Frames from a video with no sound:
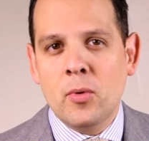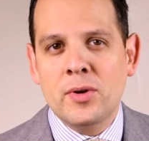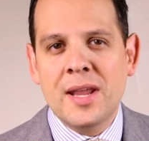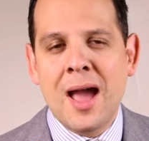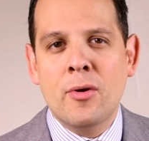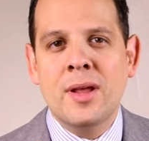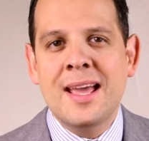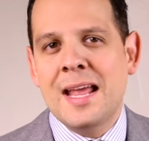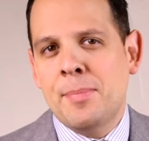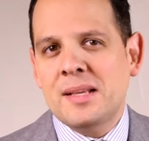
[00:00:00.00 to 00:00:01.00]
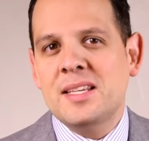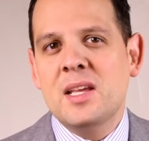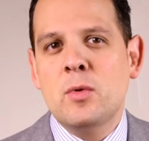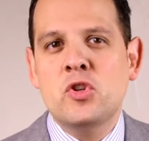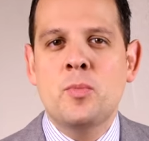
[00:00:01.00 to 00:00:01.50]
point down, and
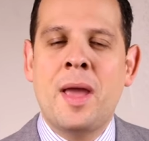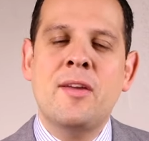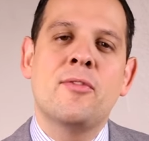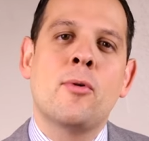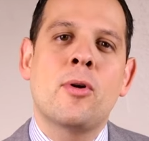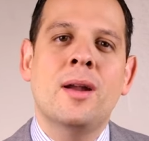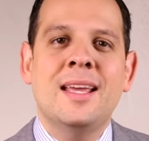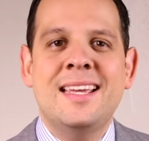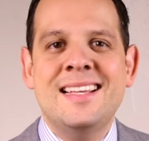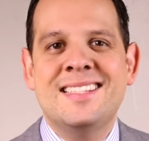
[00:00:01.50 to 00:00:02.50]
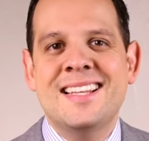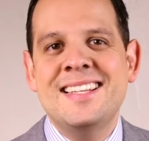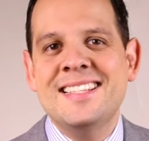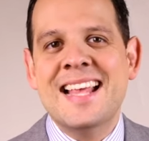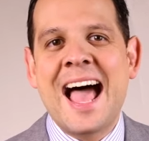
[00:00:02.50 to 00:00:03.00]
basically what you pay for is the
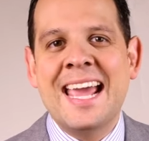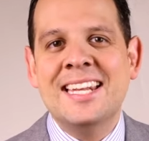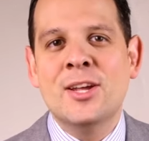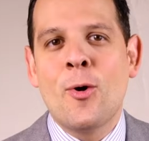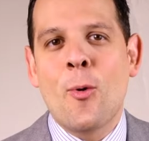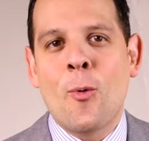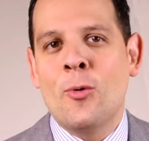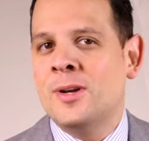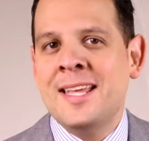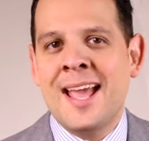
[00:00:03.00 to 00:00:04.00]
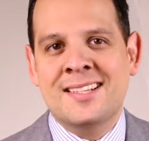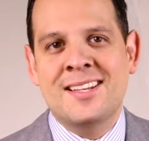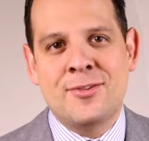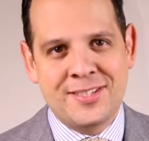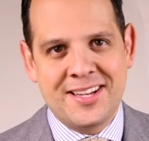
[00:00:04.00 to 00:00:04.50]
design or the
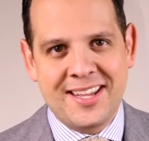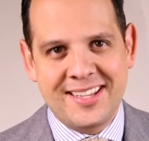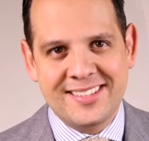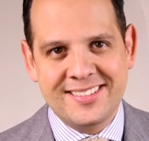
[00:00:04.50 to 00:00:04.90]
eccentricity.